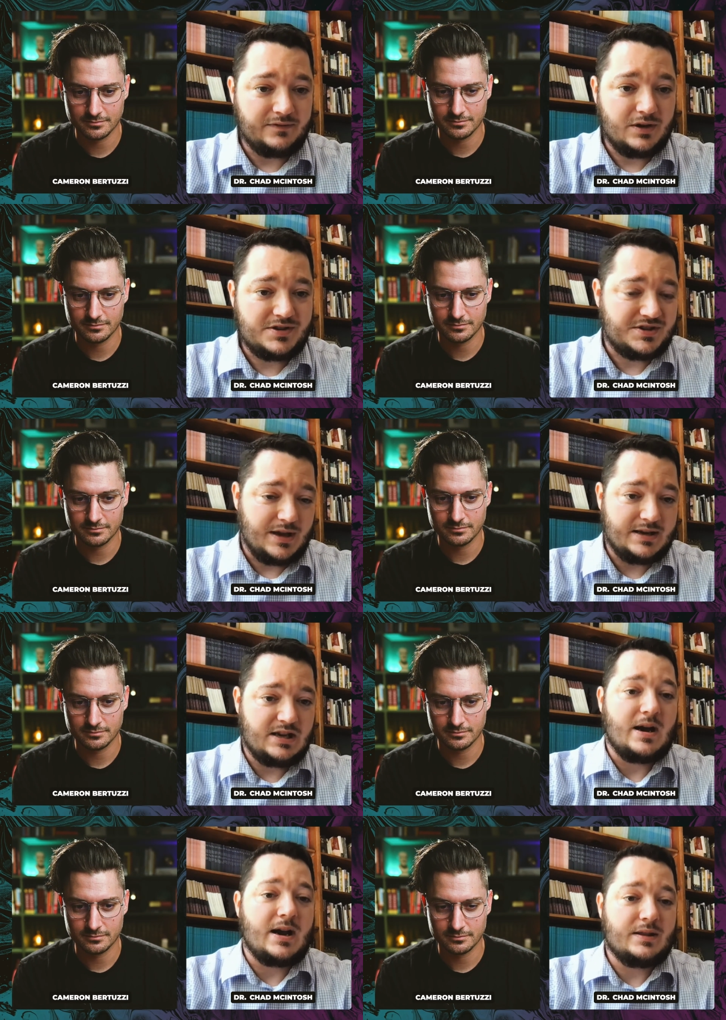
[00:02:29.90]
Speaker 1: life. You know, this is the
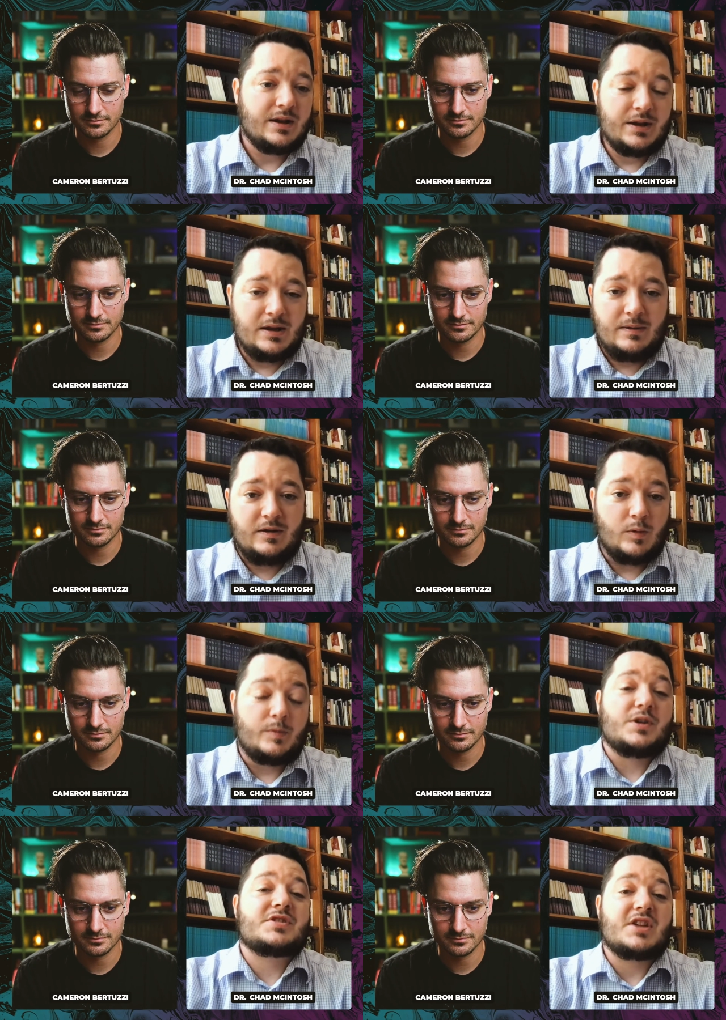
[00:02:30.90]
idea behind, you know, we, we